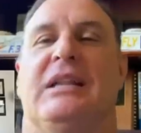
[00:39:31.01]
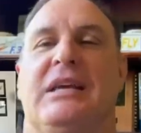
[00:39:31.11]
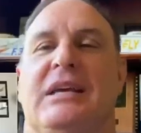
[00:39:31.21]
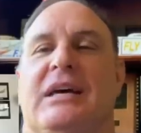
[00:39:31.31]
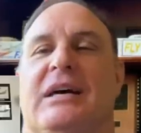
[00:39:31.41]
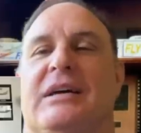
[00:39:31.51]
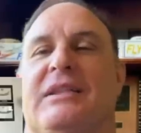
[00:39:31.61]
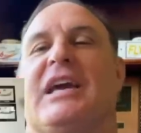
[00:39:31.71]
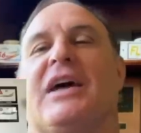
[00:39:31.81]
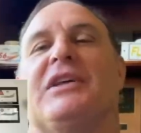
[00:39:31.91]

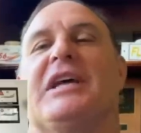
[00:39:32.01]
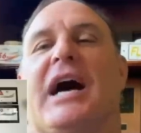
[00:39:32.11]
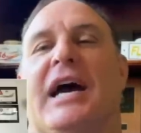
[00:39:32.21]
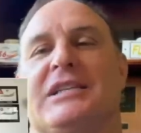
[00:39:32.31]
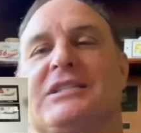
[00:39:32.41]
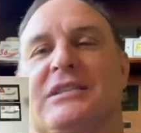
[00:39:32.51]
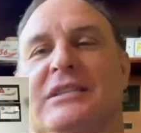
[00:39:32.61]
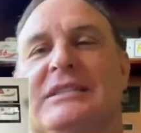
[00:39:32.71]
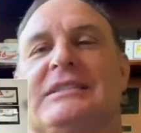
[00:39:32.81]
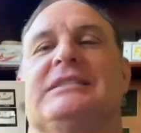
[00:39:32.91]
They cut the dies,
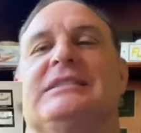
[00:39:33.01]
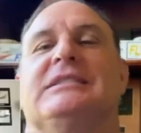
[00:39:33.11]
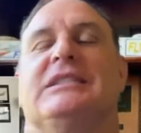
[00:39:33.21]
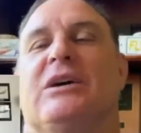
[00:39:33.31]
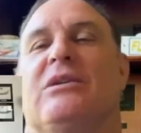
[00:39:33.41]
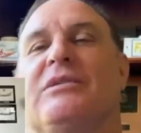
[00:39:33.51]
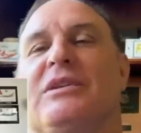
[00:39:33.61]
you know,